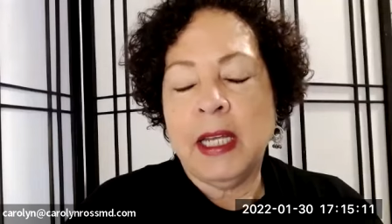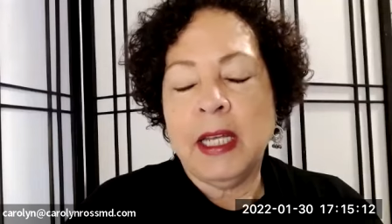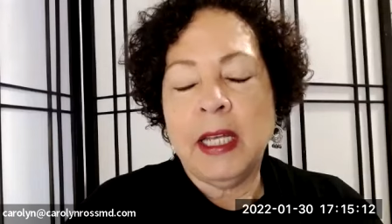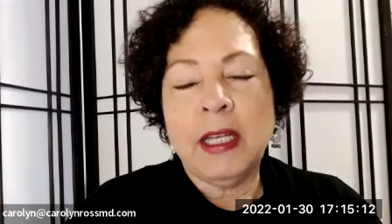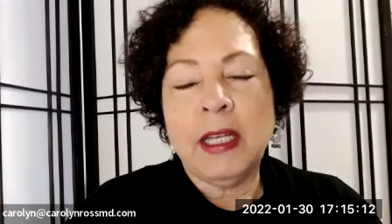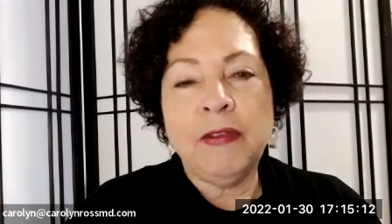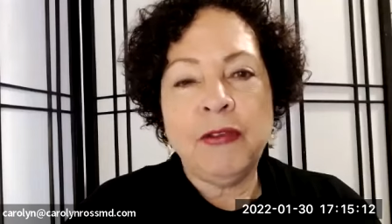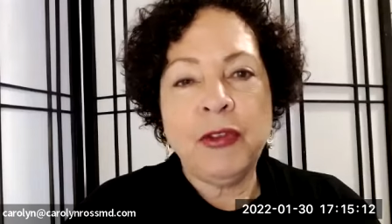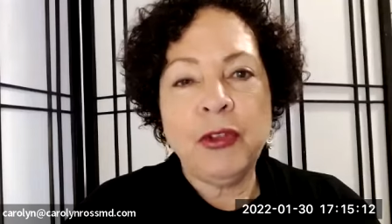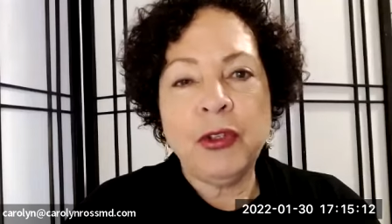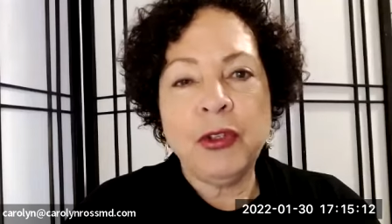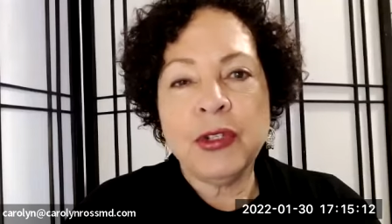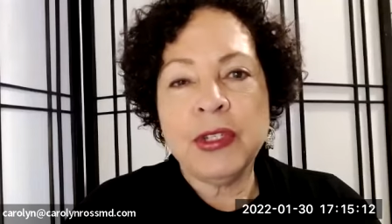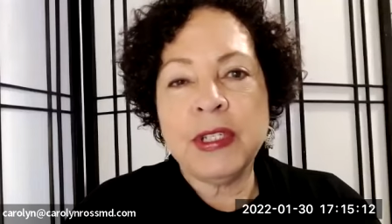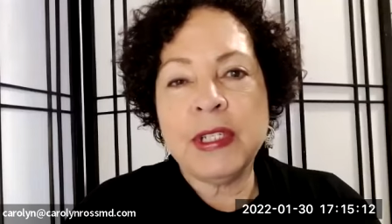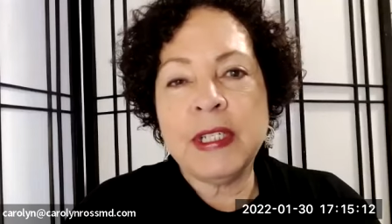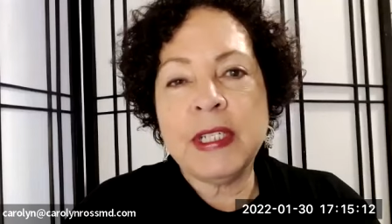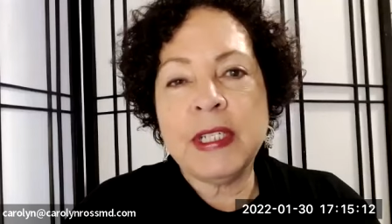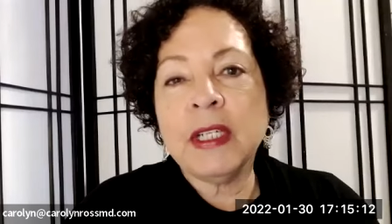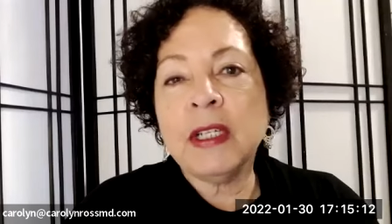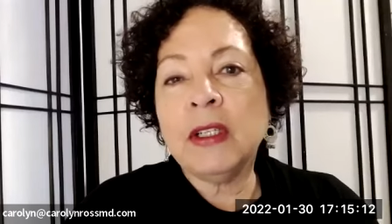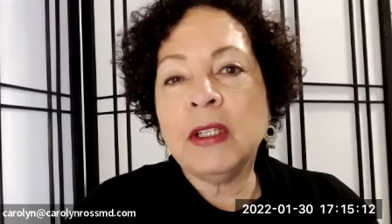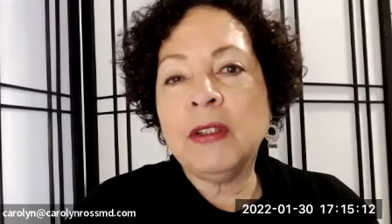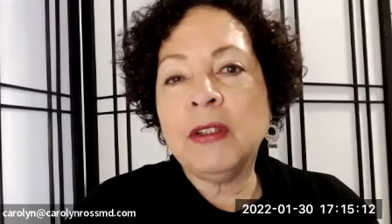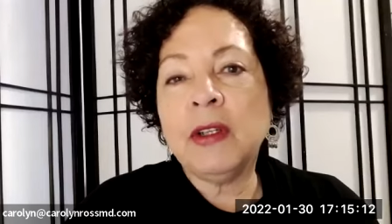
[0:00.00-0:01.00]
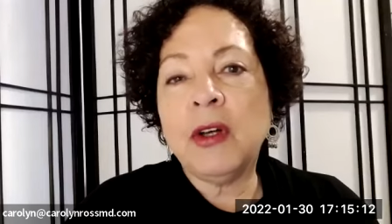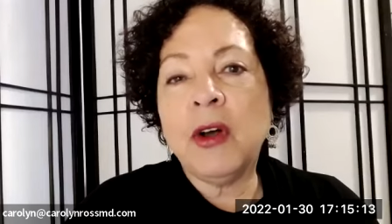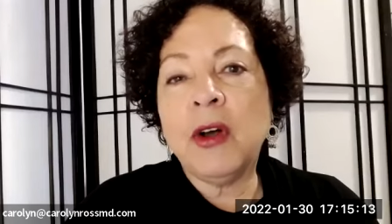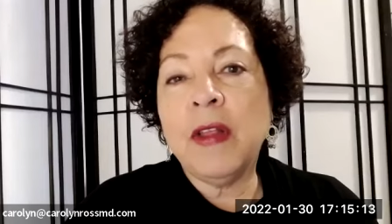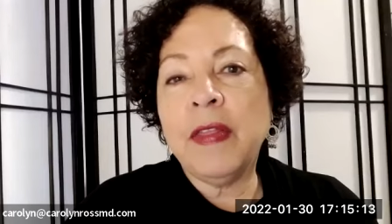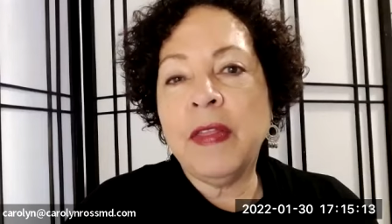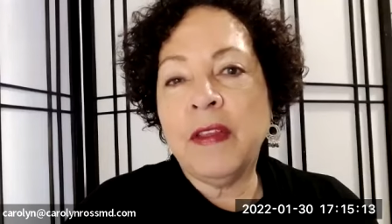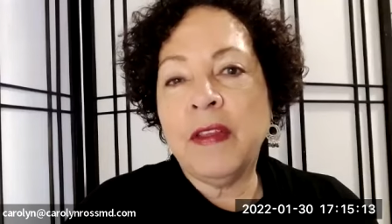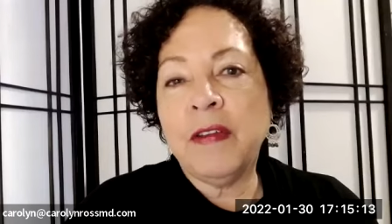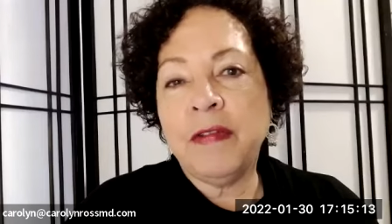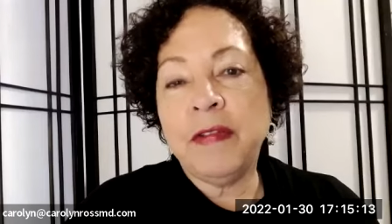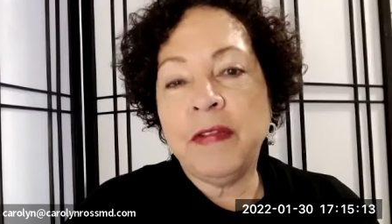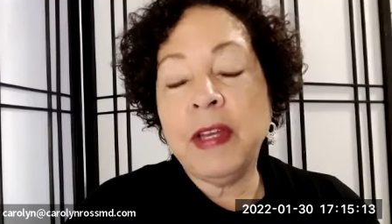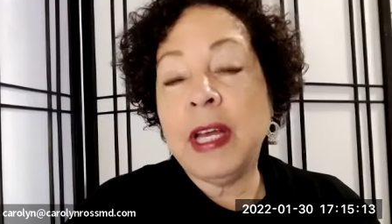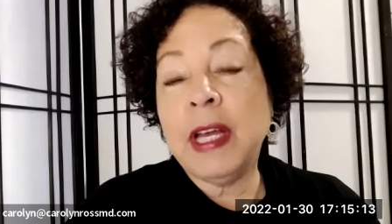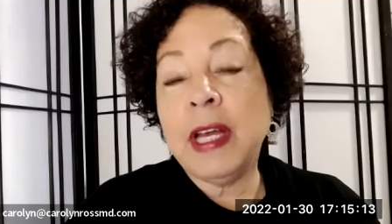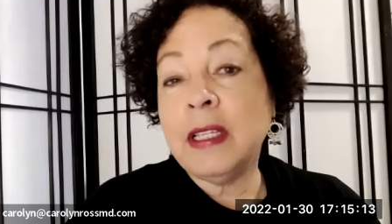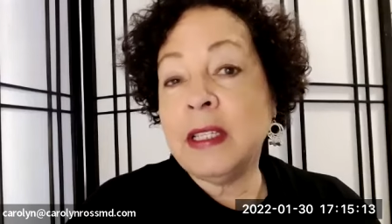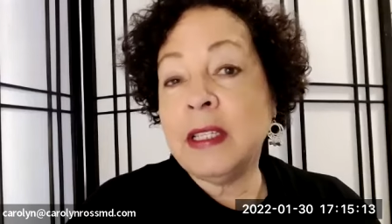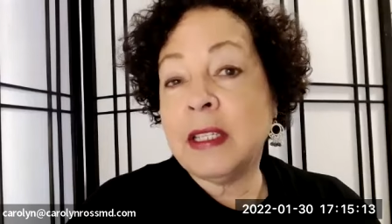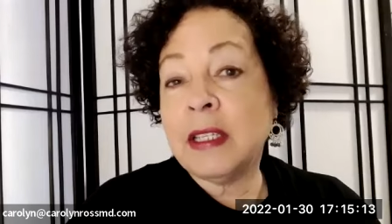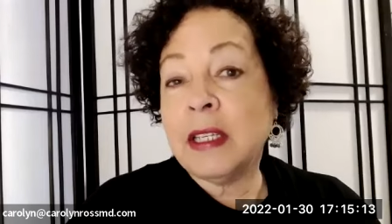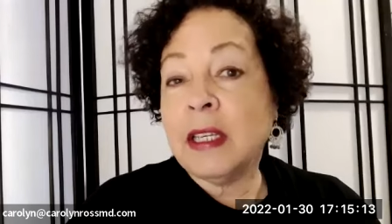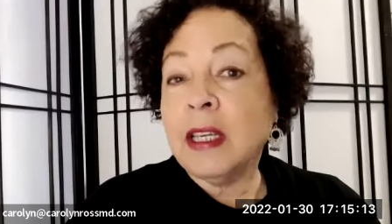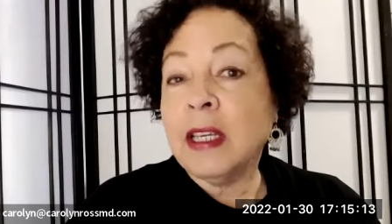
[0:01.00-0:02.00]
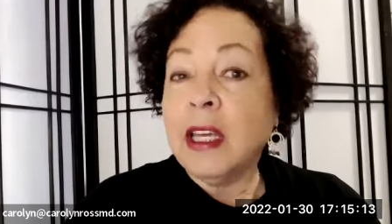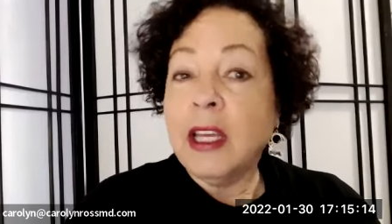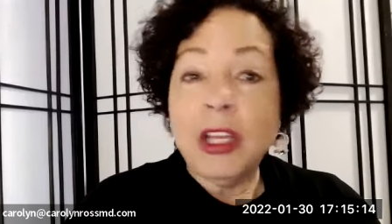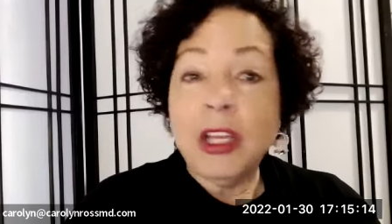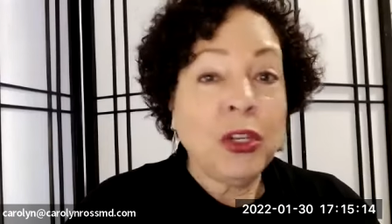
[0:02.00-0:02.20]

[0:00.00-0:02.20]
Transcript: If you're still on the fence,